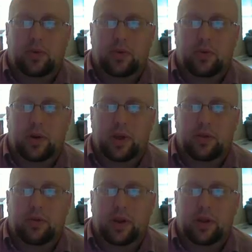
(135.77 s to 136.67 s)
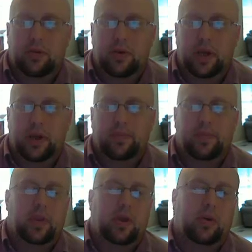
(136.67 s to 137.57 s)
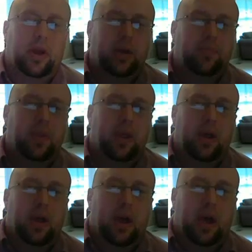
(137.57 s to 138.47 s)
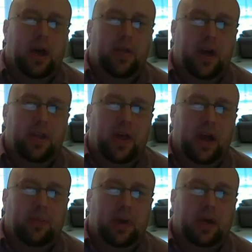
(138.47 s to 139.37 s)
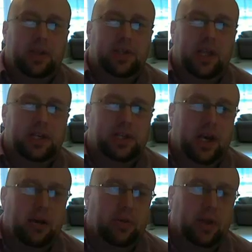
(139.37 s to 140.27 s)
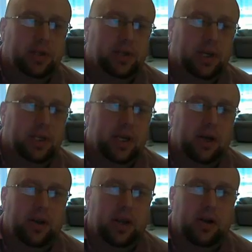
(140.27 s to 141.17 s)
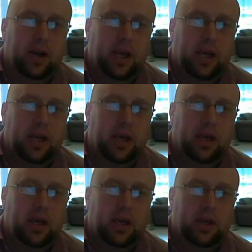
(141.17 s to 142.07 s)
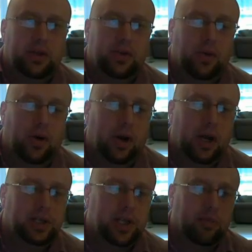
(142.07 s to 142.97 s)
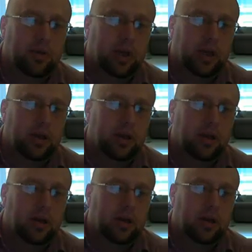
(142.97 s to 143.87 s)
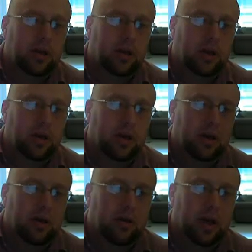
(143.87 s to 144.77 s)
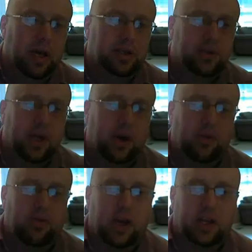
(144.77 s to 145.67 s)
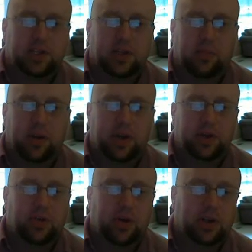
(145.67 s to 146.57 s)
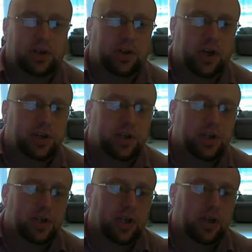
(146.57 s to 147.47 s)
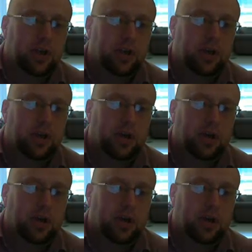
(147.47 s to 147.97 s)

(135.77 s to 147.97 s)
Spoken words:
Whoops, 333, okay. And then that means, next step, let's get down here and do our ice table again. Okay, so now we've got some initial concentrations.